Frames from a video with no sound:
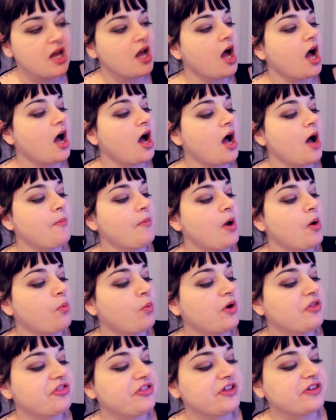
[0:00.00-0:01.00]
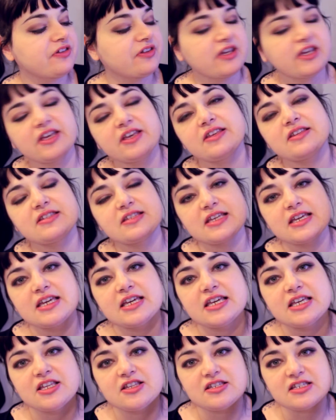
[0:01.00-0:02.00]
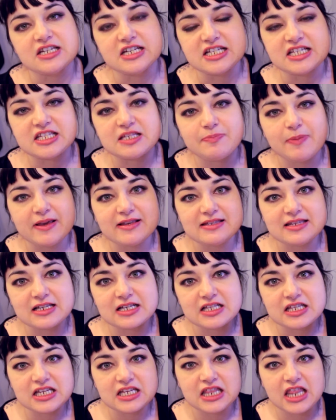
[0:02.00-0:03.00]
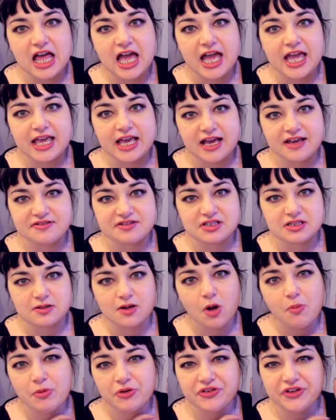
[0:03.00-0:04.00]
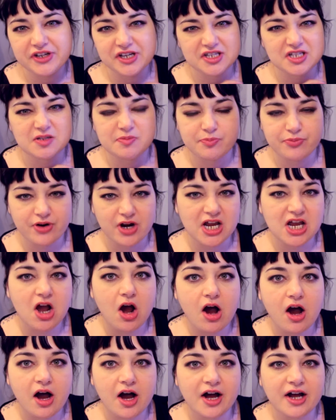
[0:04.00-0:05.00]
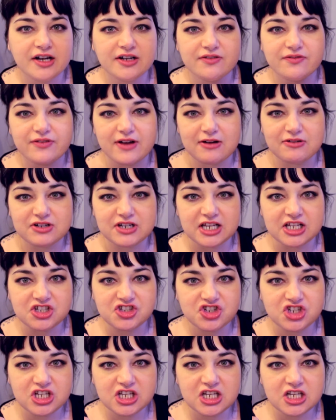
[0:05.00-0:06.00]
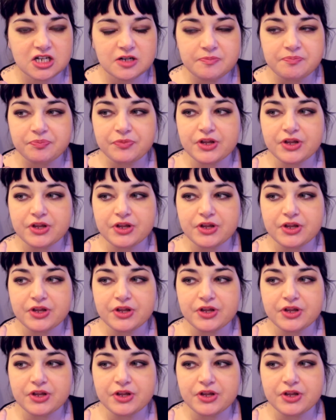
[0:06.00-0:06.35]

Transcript: And what this is it's basically like almost like a spray-on foundation